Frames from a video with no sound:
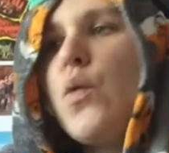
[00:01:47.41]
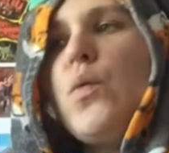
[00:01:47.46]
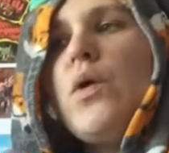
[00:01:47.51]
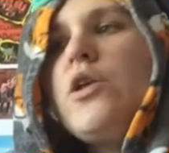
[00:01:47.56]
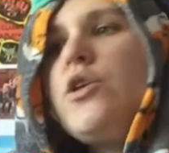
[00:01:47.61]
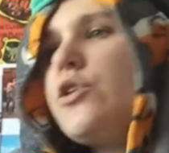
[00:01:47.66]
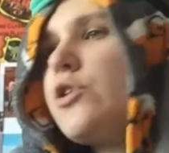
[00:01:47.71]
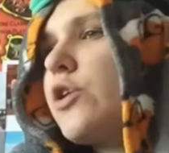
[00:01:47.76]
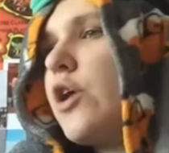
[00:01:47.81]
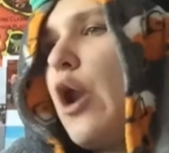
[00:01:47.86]
we're
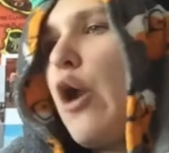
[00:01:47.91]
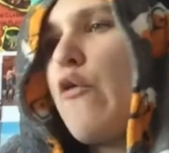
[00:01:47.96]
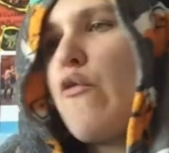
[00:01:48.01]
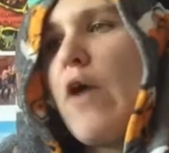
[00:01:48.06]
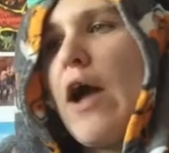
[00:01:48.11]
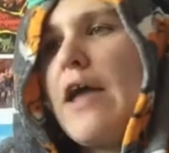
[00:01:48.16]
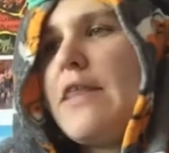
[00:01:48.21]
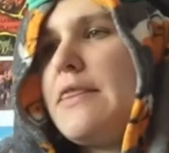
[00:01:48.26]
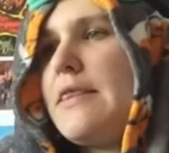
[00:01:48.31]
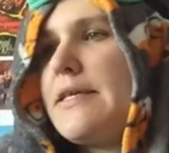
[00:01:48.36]
just going to
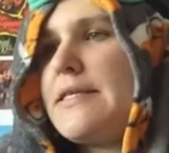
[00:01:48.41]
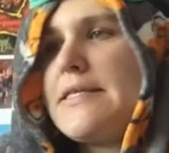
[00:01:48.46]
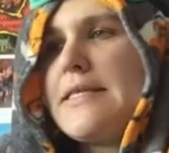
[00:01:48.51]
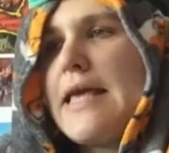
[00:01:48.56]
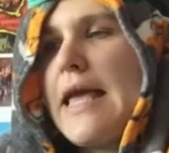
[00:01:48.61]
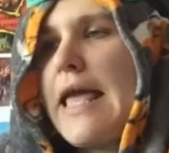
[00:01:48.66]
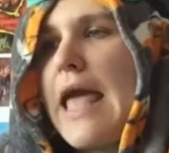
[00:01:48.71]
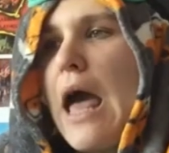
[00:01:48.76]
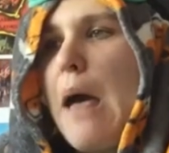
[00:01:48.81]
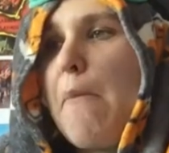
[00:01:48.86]
ride this
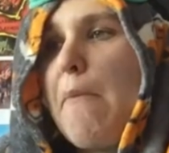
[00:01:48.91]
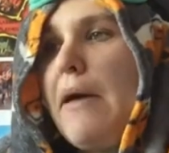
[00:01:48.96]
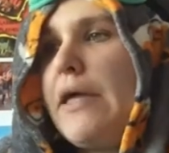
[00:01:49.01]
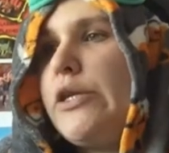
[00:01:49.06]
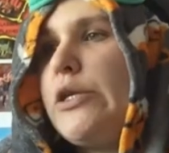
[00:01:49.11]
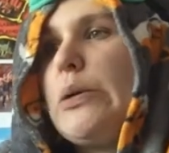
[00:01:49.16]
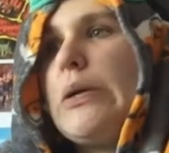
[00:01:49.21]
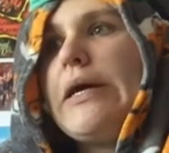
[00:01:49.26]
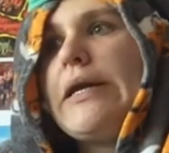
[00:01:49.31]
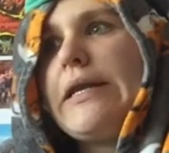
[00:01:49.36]
thing out by
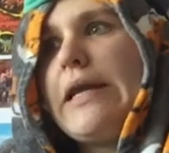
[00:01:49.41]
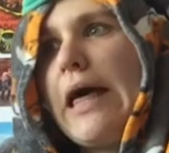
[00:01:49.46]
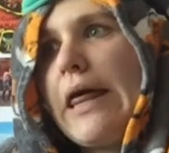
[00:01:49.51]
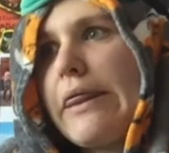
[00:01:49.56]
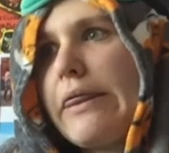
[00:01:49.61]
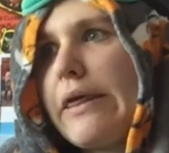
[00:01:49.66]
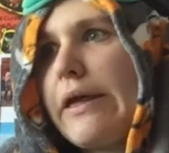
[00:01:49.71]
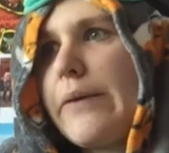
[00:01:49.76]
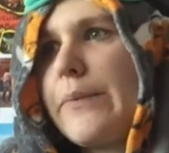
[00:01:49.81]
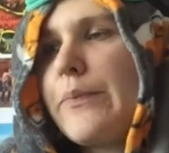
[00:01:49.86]
doing
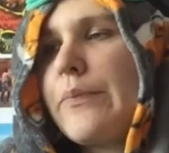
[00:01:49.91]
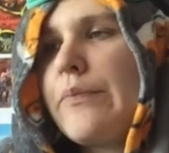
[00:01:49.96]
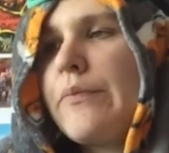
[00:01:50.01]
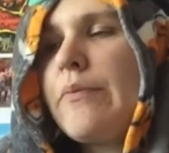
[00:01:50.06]
nothing.